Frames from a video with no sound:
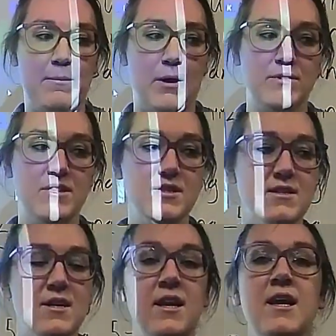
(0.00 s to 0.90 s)

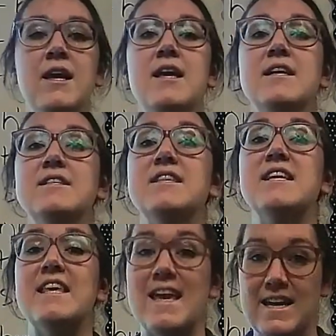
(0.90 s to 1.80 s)
mountains is the
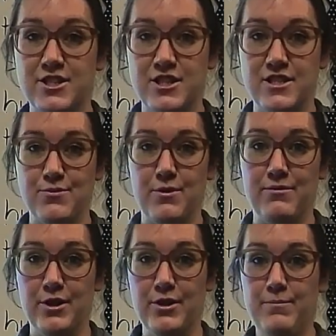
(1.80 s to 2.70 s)
Ganges
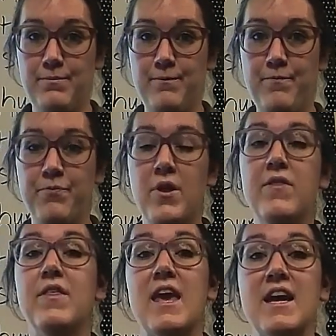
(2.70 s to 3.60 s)
River.
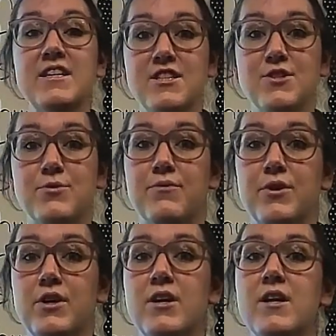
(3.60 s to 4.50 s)
The Ganges
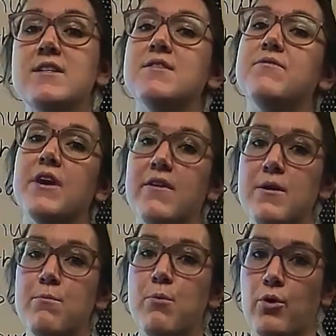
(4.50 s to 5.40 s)
River is a very
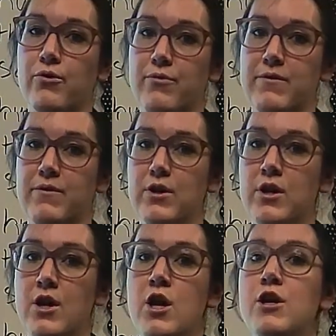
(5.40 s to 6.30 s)
important river
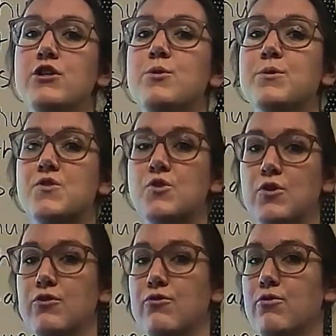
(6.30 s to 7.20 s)
to a
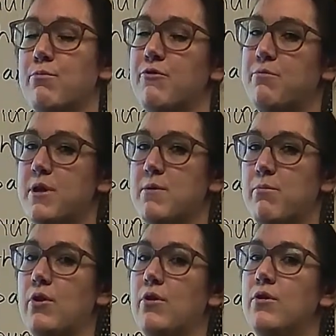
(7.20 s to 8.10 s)
certain group of
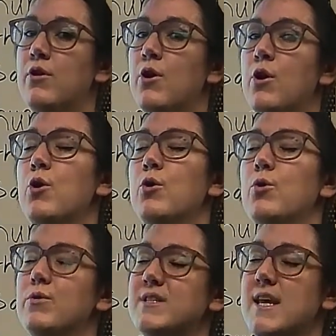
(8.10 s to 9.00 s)
people.
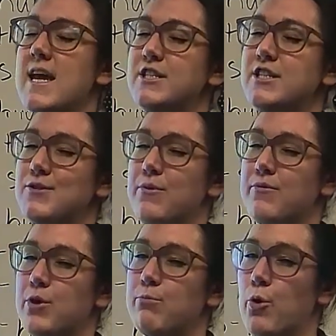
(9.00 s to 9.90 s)
Who is the Ganges
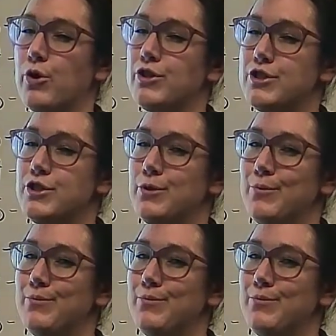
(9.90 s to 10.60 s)
River important to?